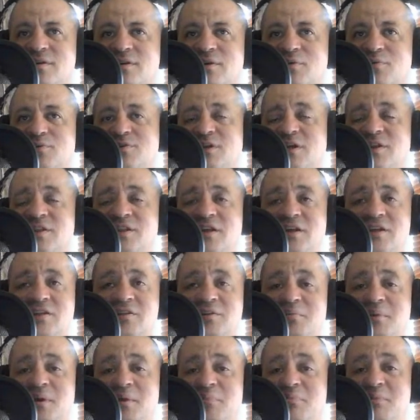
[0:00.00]
There was nothing
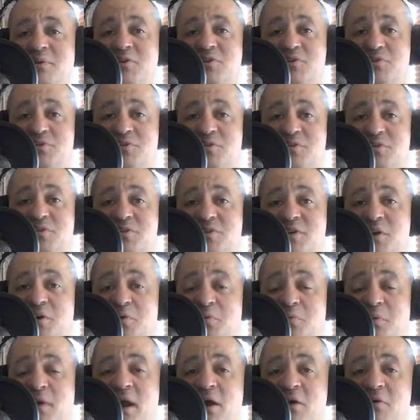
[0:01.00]
to make me sit
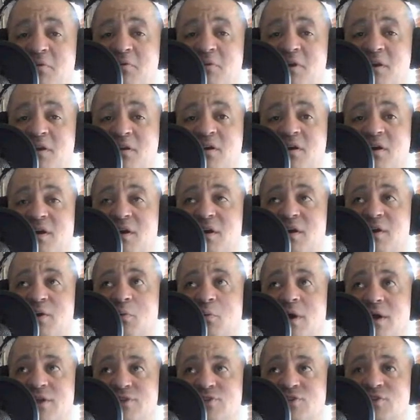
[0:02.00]
around and
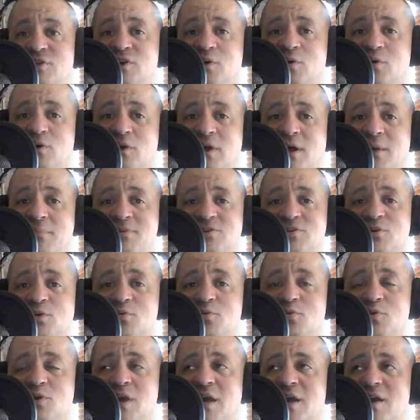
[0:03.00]
watch the whole
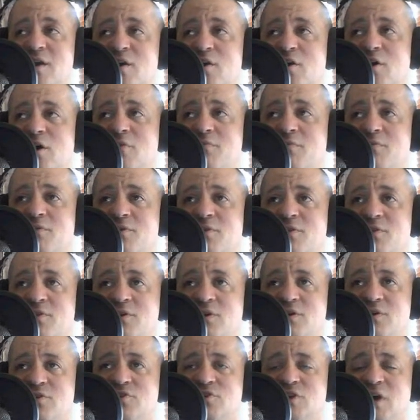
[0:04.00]
episode. You kick it off with
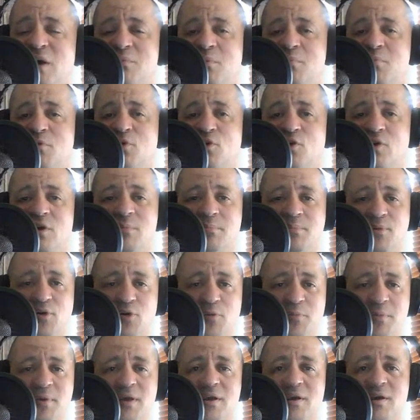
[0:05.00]
Jabamora and
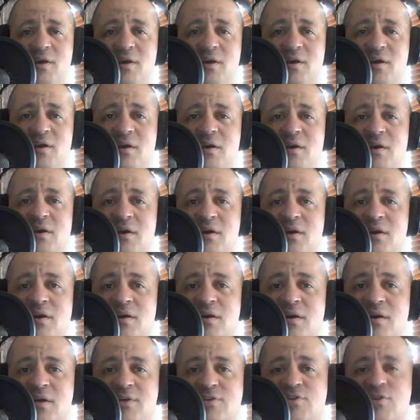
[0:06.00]
Boopy.
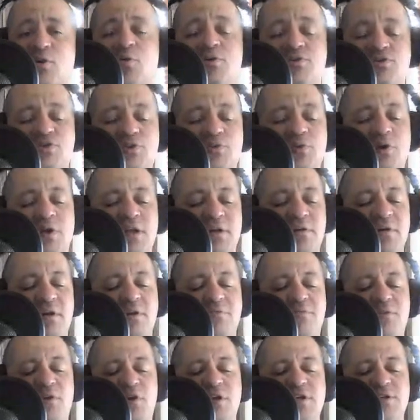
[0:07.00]
So
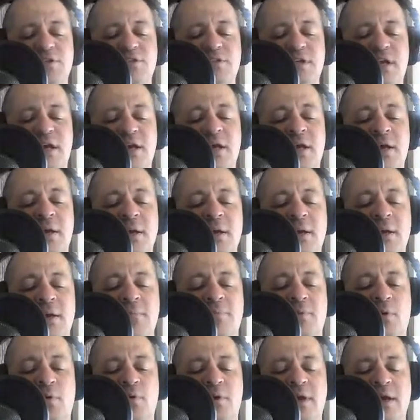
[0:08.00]
if you're going to say,
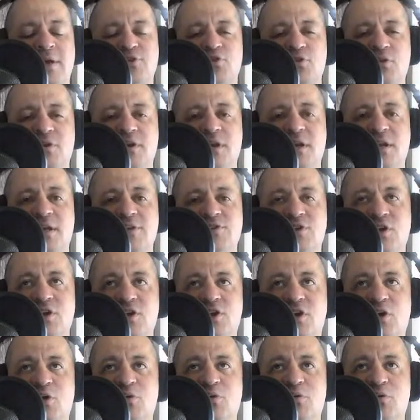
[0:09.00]
okay, Trinity's going
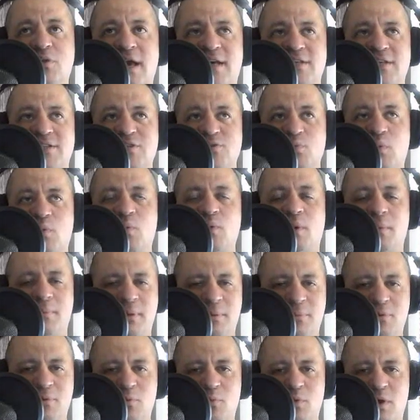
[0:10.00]
to go last because we want
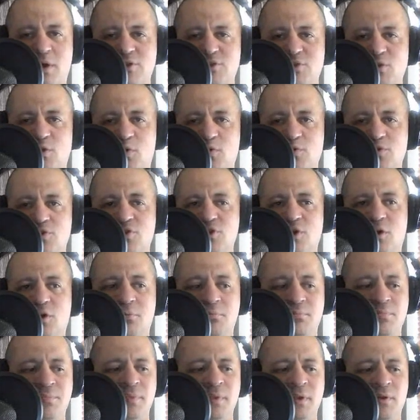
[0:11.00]
people to watch the whole show.